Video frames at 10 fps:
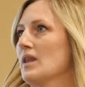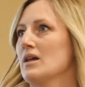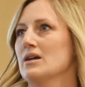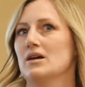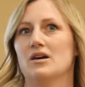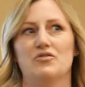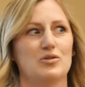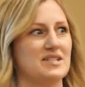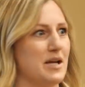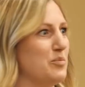A few
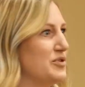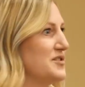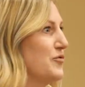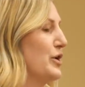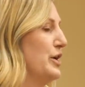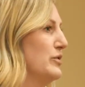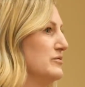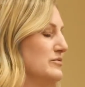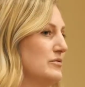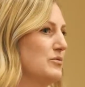examples for you.
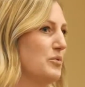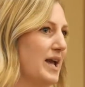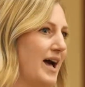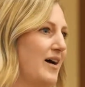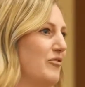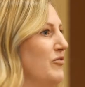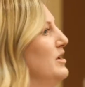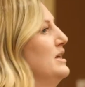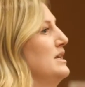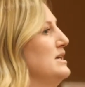We have
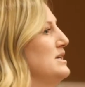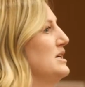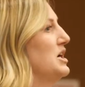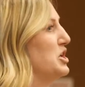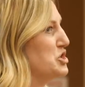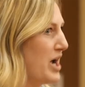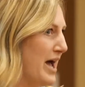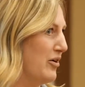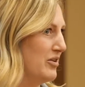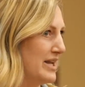a
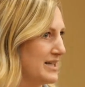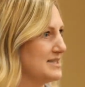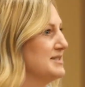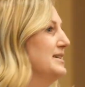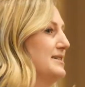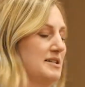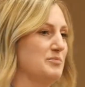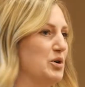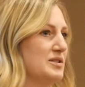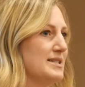child that is
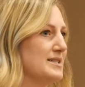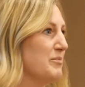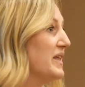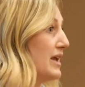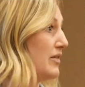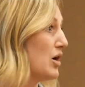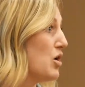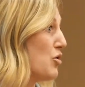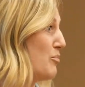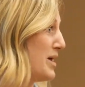exposed to something in the home.